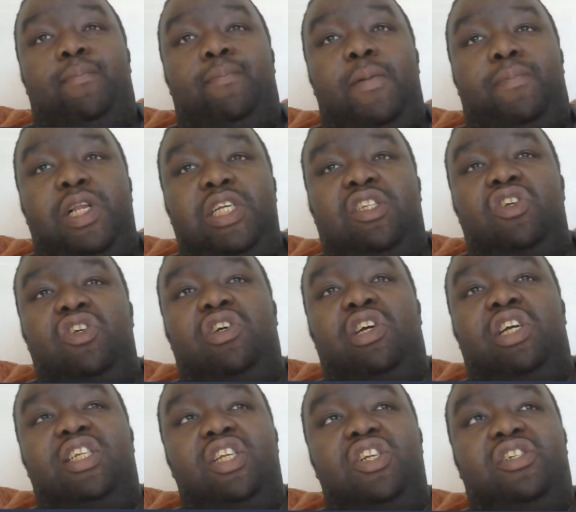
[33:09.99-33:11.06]
and I'm
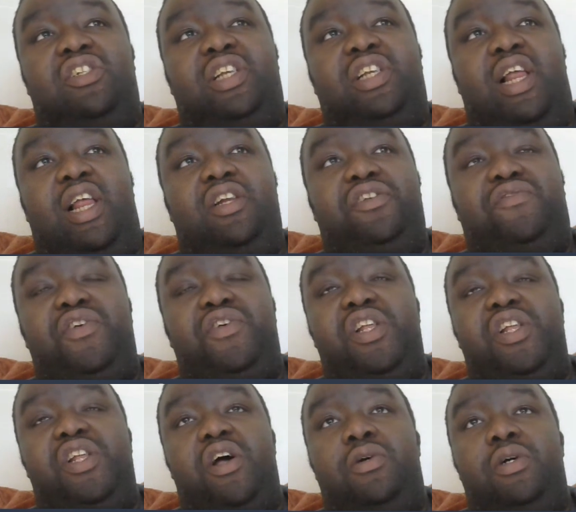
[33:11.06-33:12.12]
out.
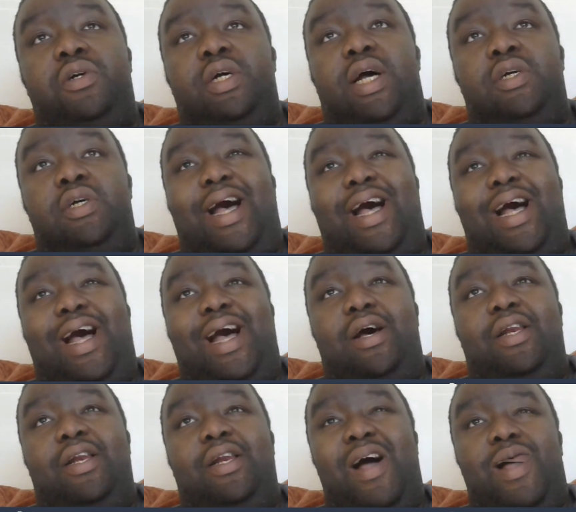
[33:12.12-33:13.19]

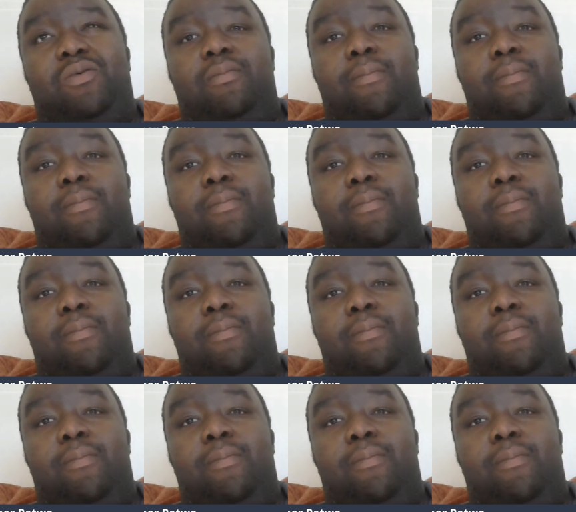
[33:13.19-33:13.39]
Peace.